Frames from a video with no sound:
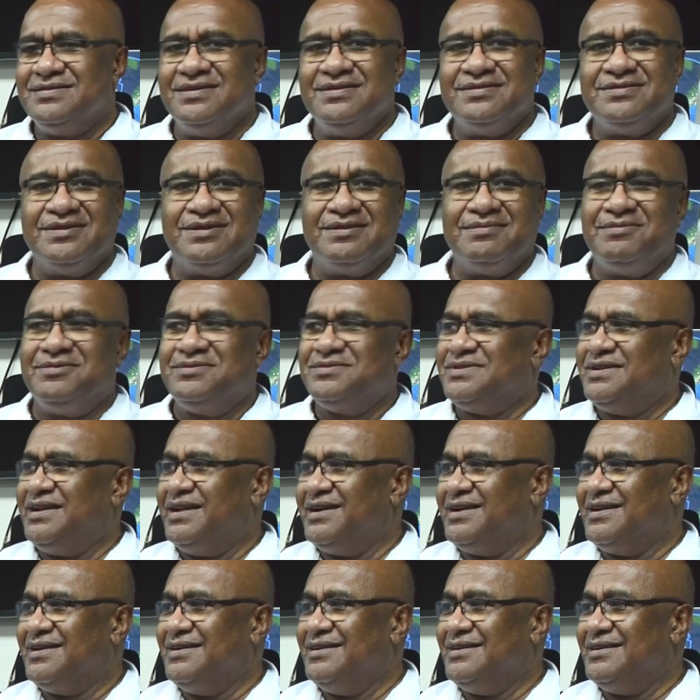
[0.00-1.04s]
So it's almost
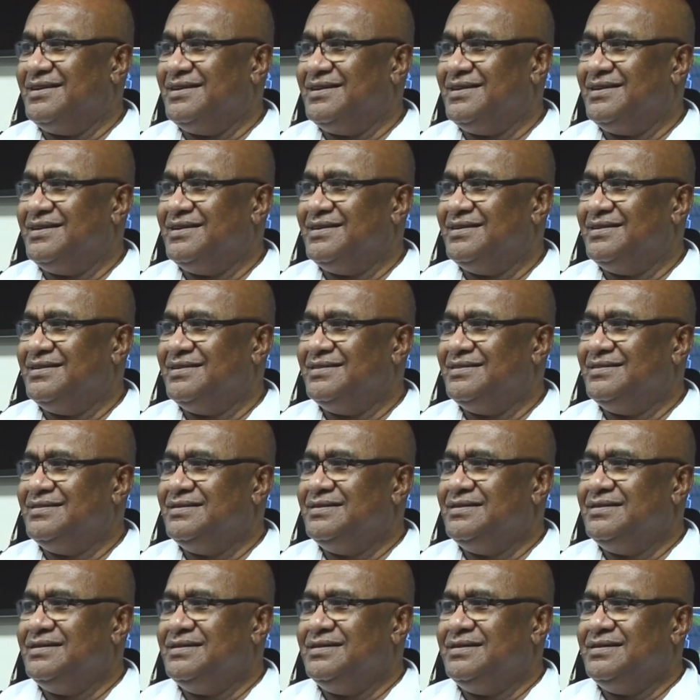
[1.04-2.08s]
like
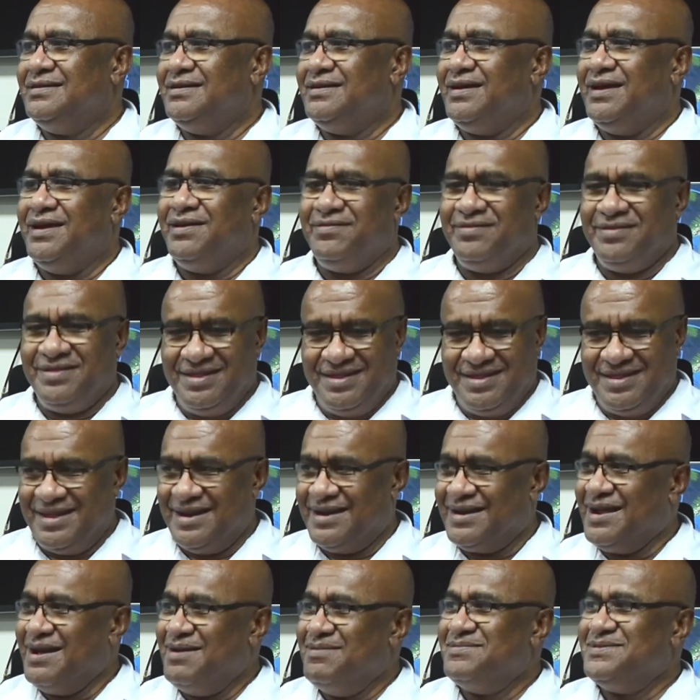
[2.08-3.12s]
everything
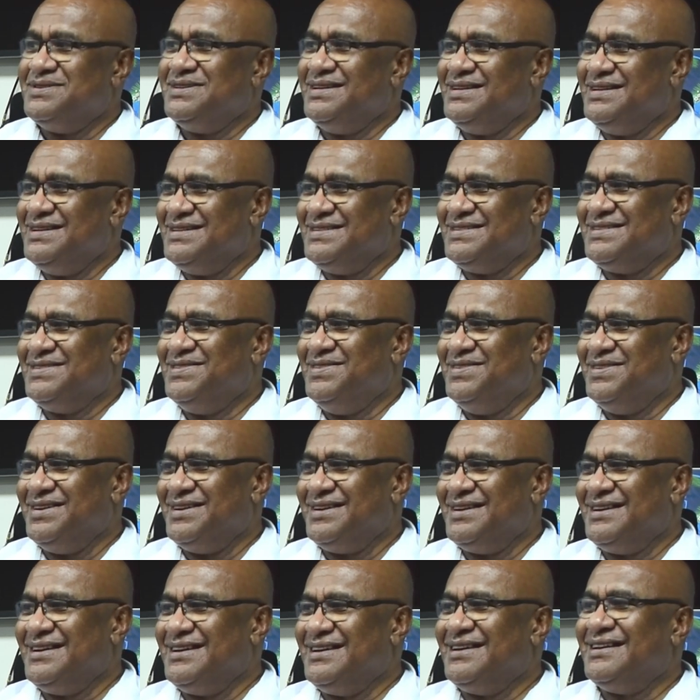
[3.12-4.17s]
that comes in is
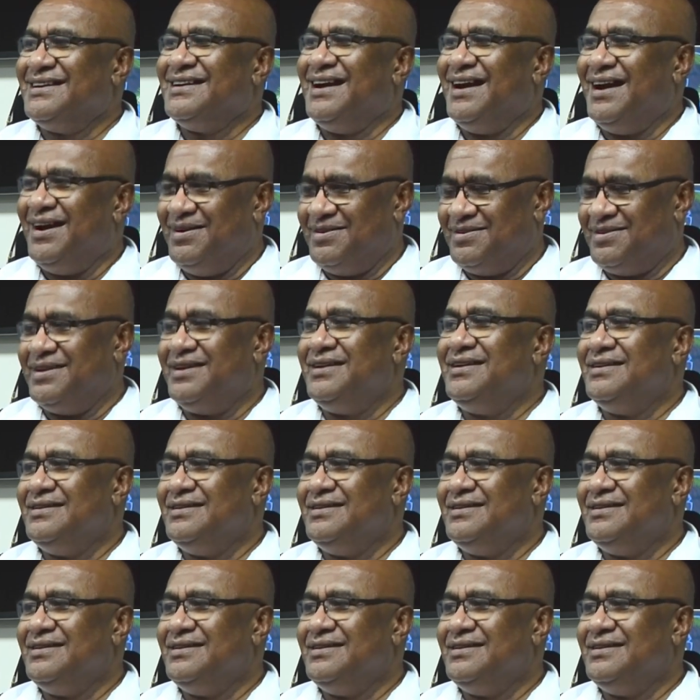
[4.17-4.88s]
going out. Eh?